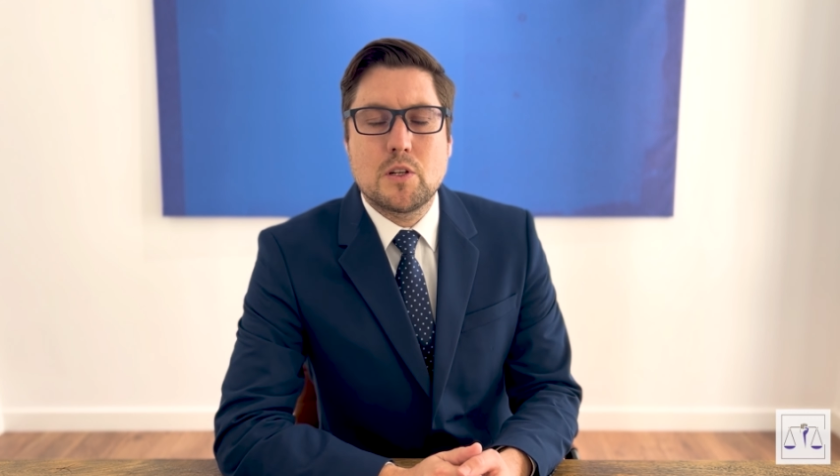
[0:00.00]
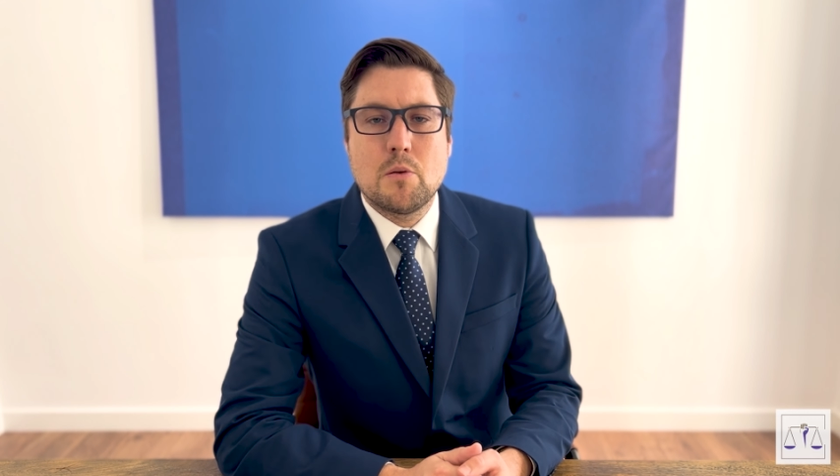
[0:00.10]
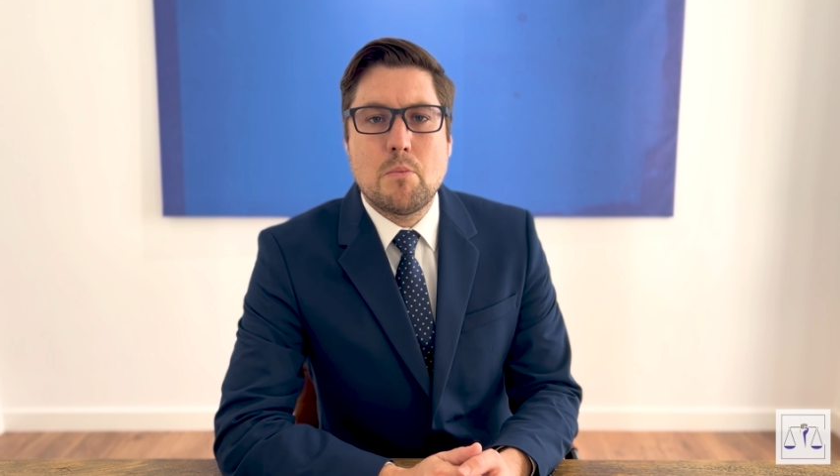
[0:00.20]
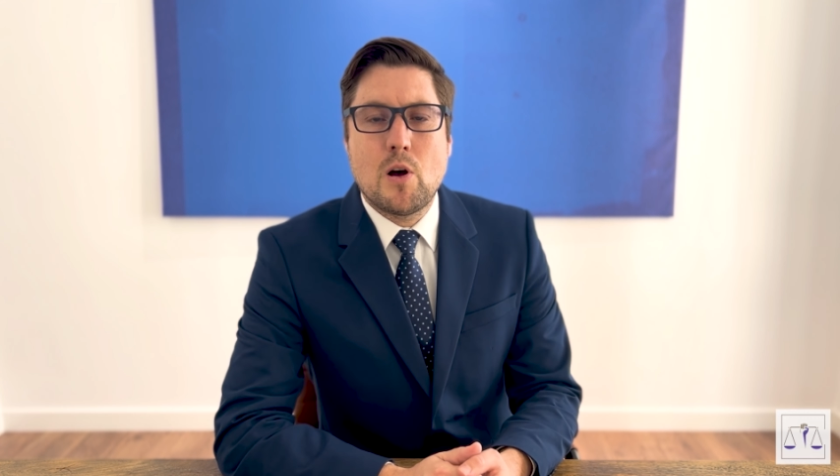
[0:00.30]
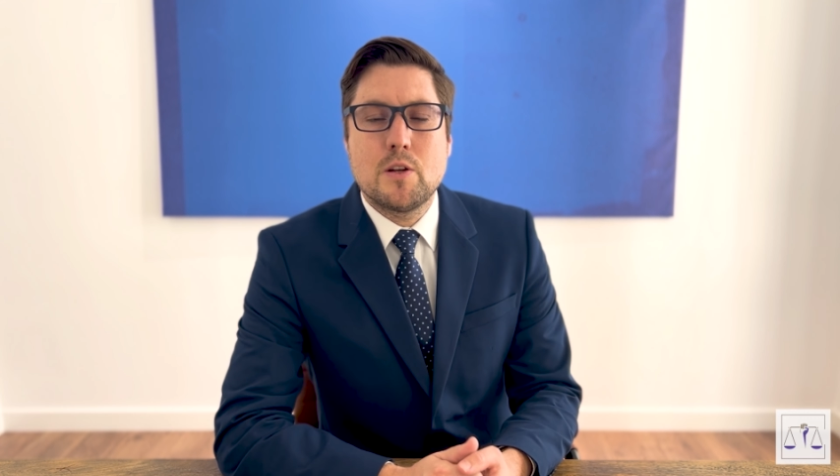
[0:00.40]

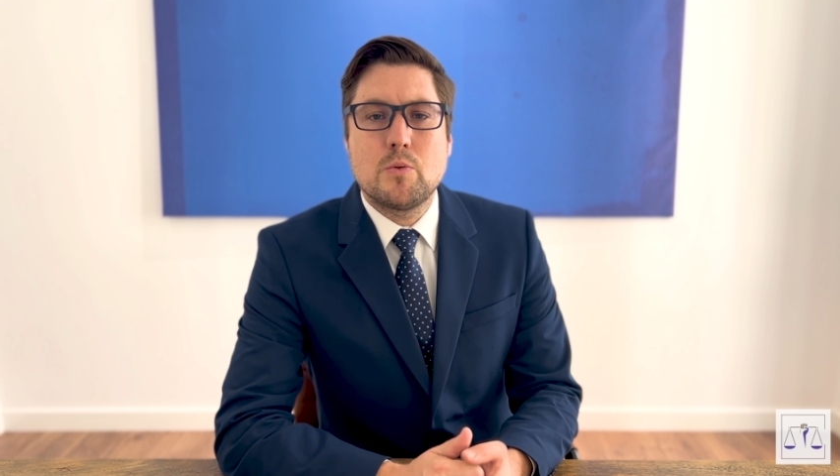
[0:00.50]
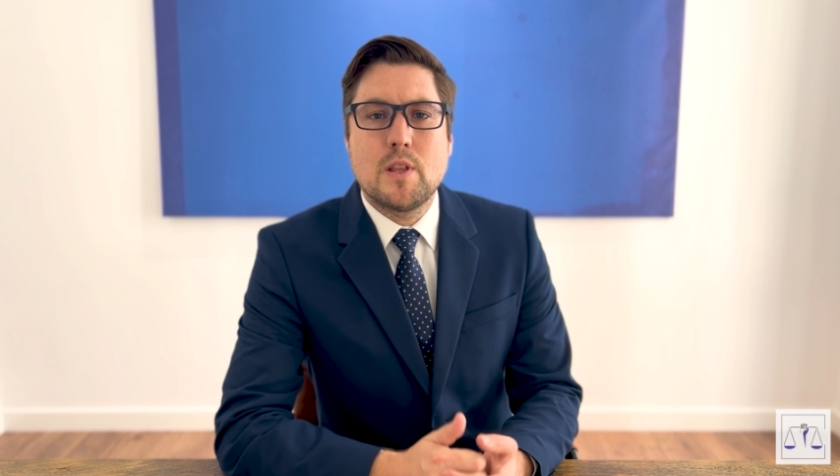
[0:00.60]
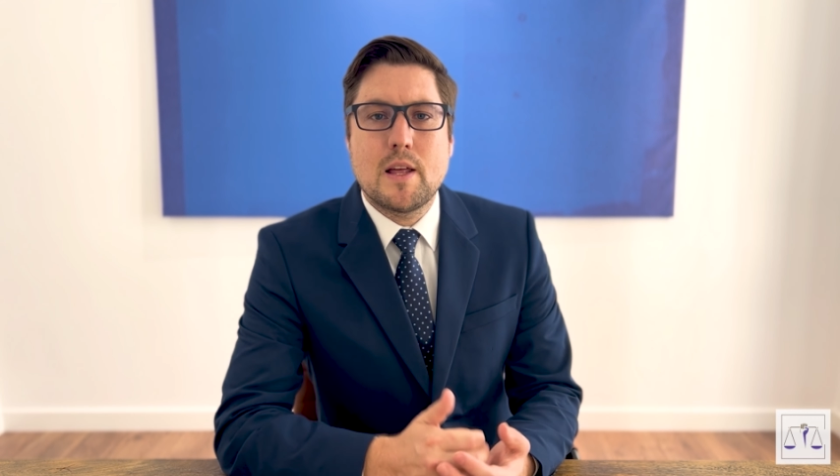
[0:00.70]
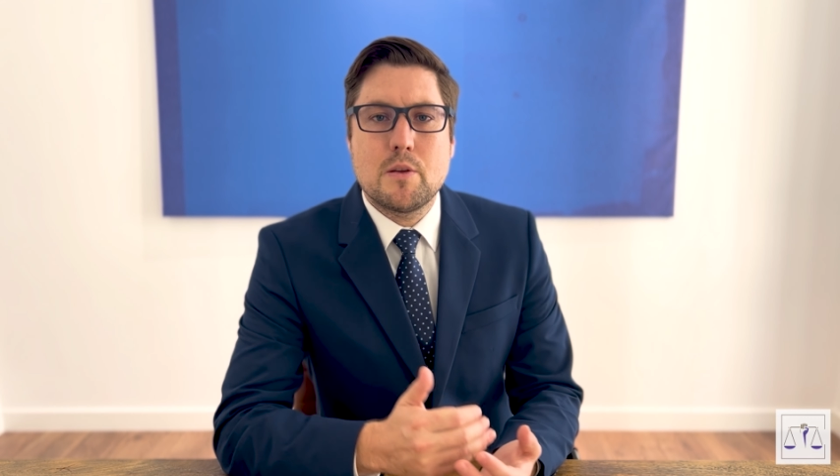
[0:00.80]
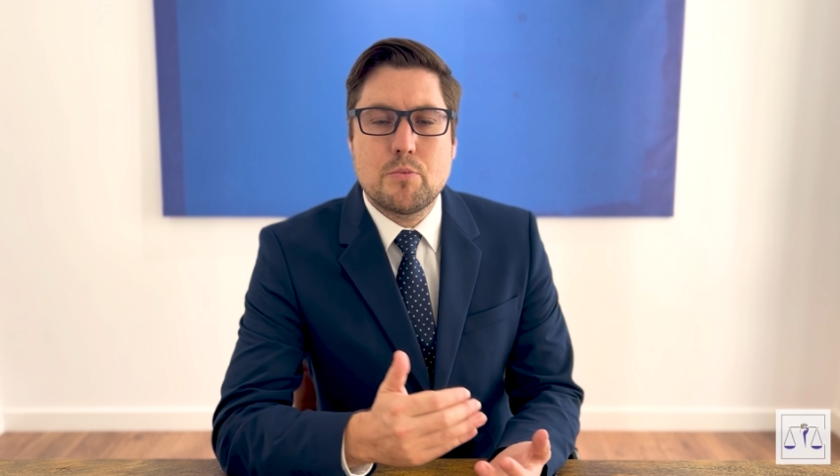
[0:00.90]
combined with
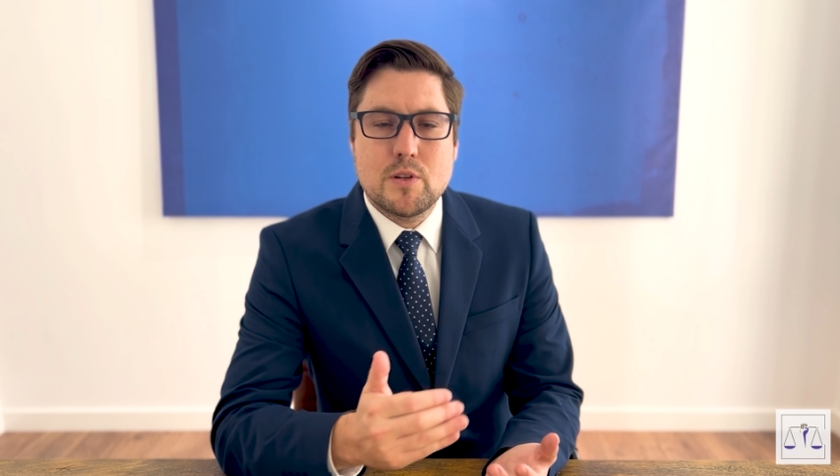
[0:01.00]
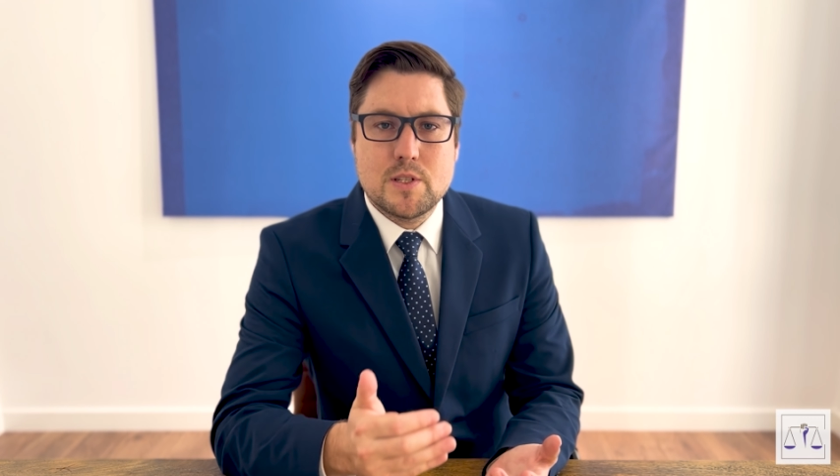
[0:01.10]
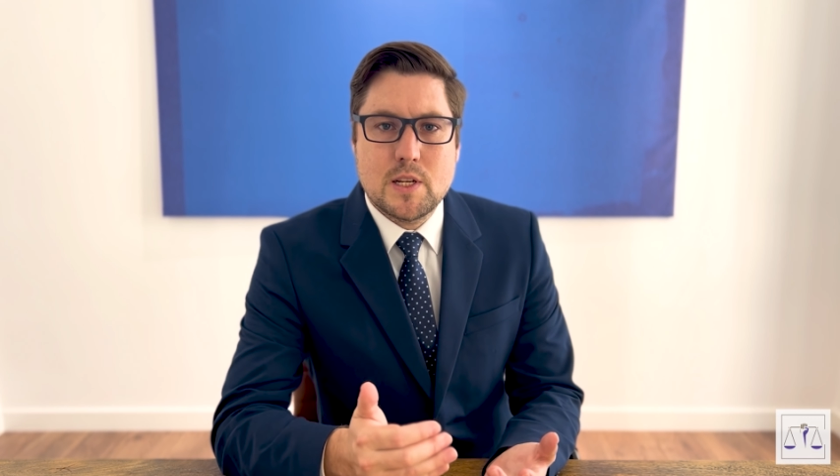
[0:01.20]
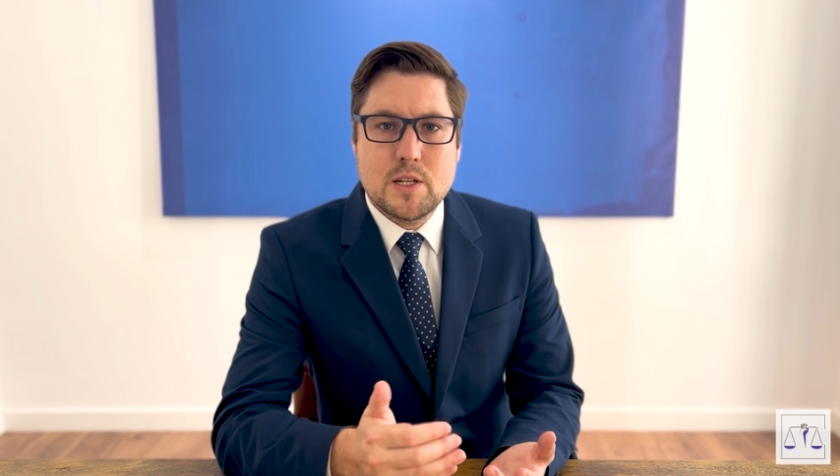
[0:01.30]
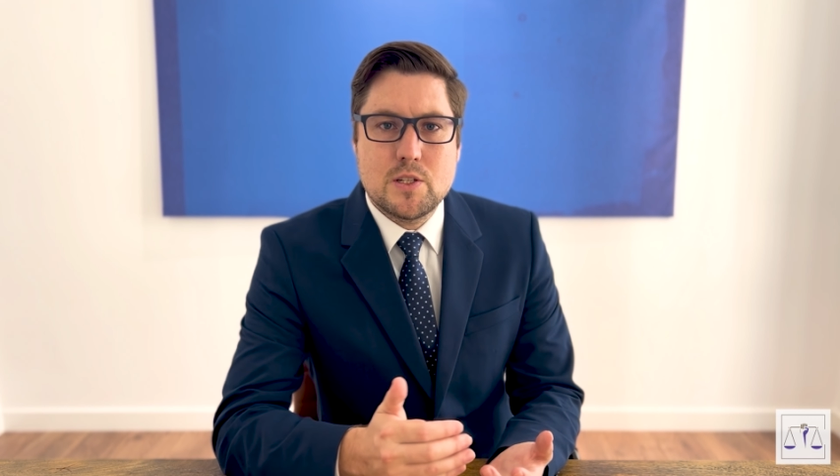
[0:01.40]
other
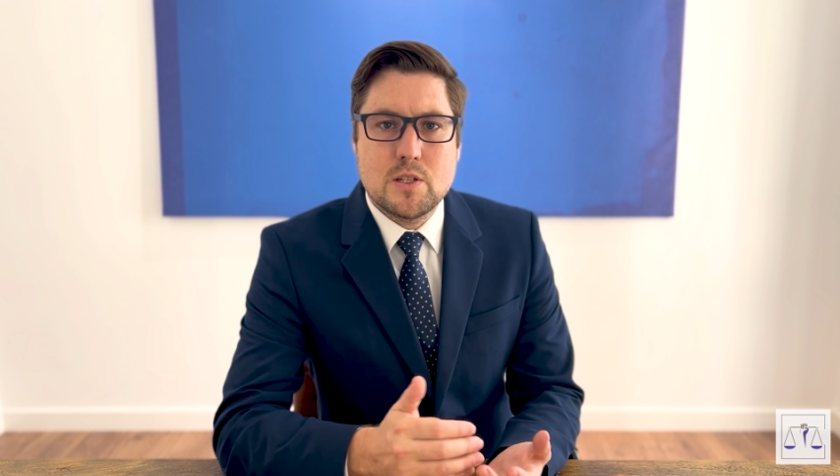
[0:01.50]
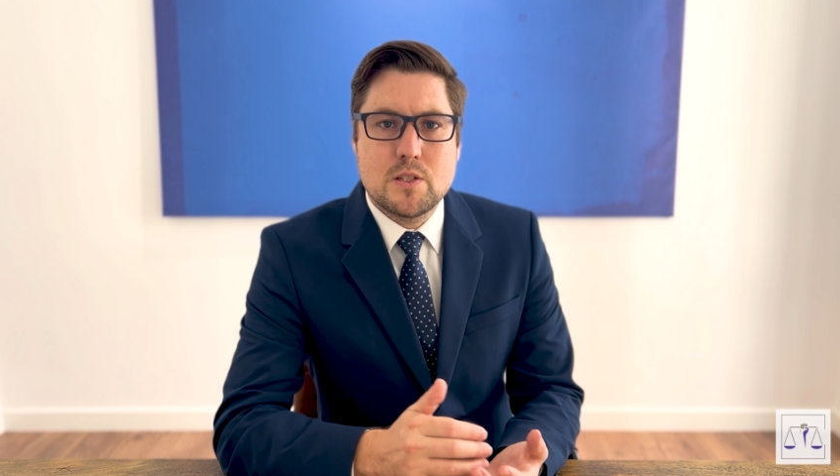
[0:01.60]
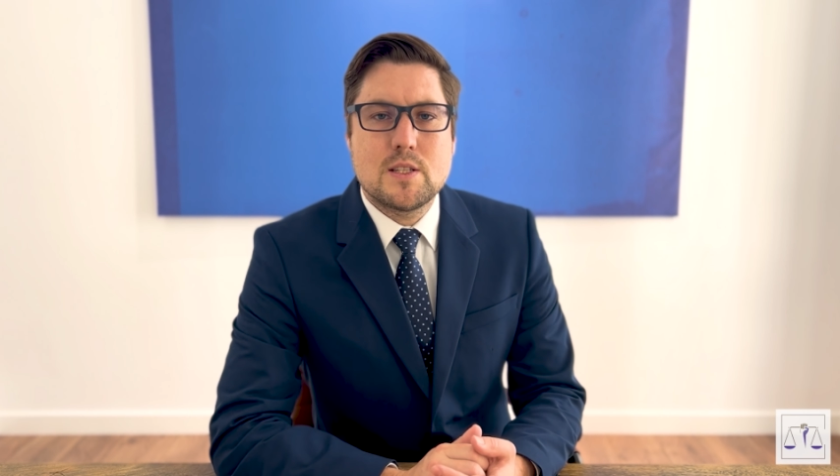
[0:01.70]
procedures